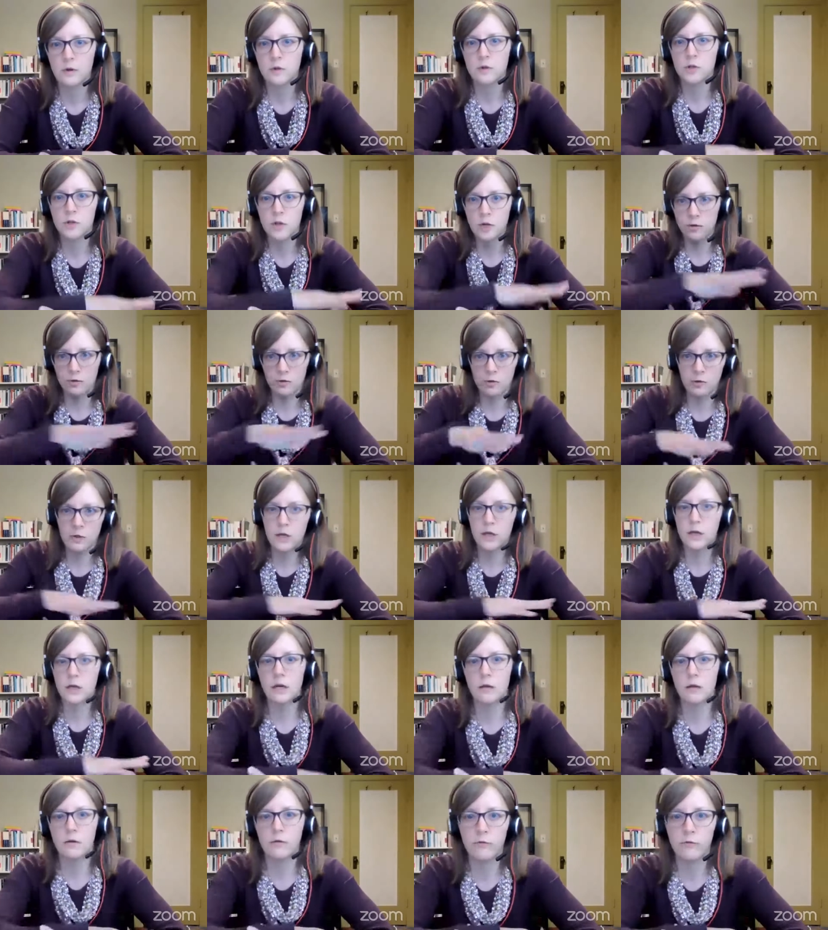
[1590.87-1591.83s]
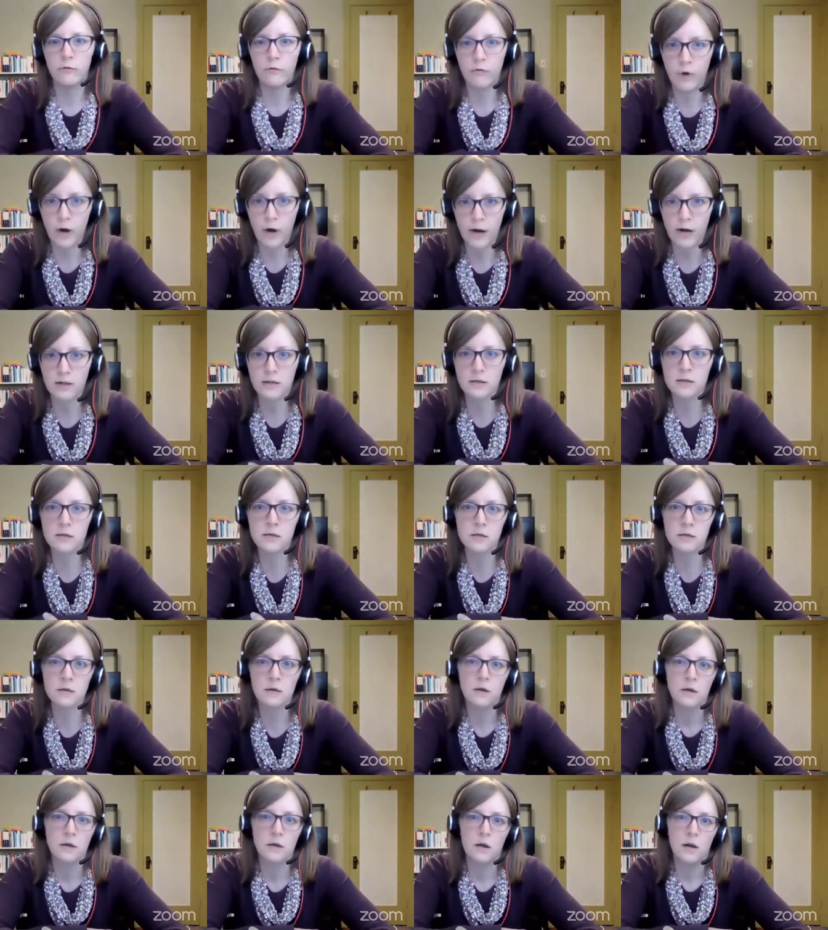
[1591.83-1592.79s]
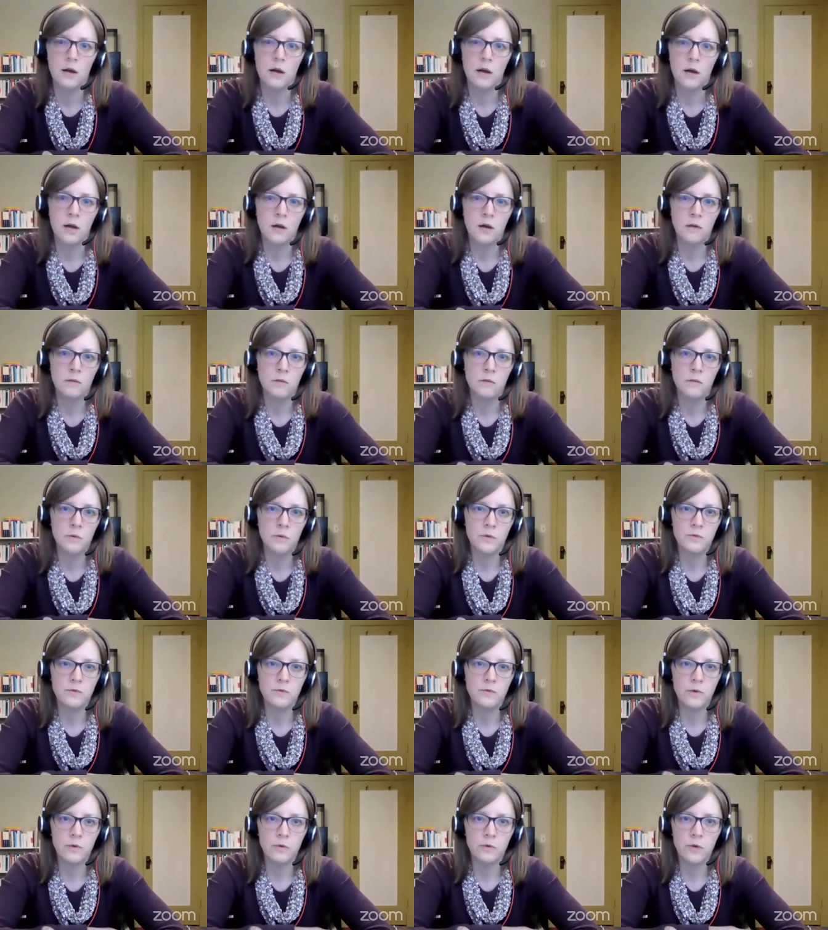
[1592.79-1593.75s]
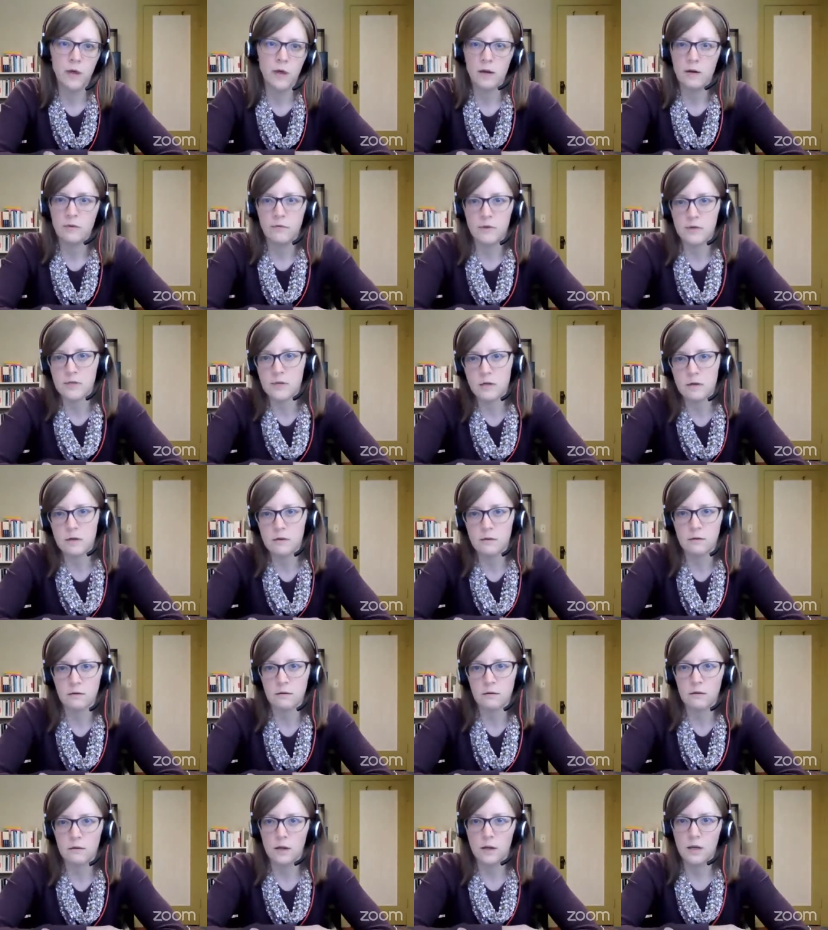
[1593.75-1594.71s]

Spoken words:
generally in France. It was viewed kind of as an